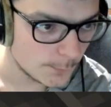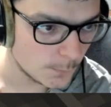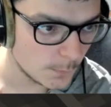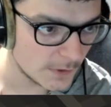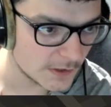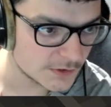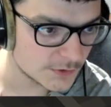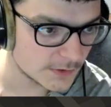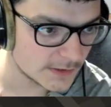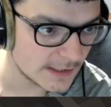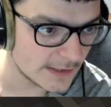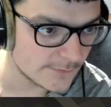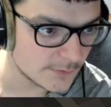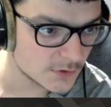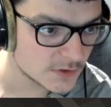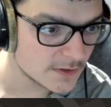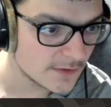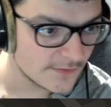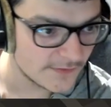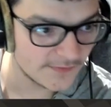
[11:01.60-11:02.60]
which would give
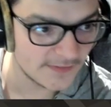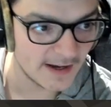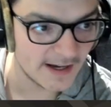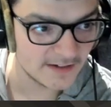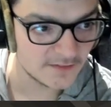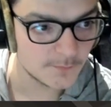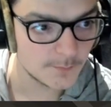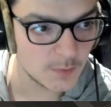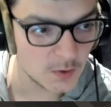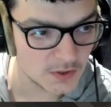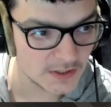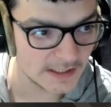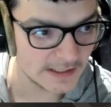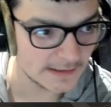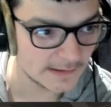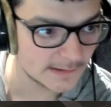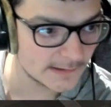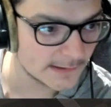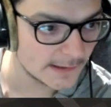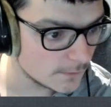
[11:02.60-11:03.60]
us 5
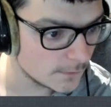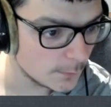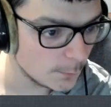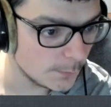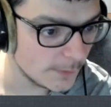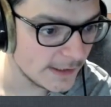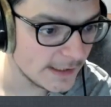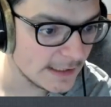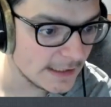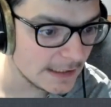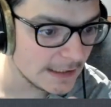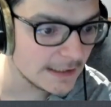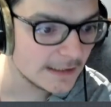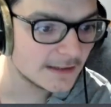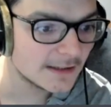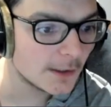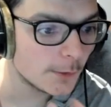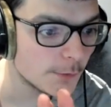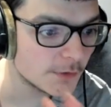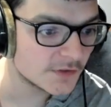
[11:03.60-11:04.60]
buckets. We
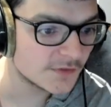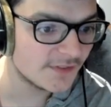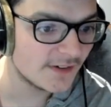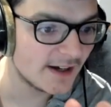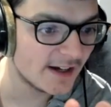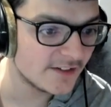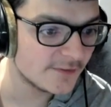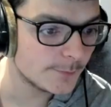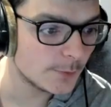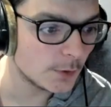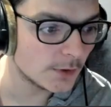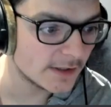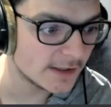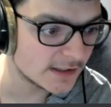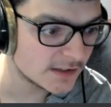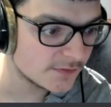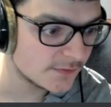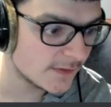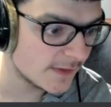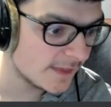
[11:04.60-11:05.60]
need those 5
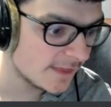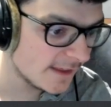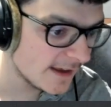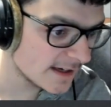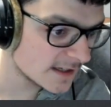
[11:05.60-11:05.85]
buckets for this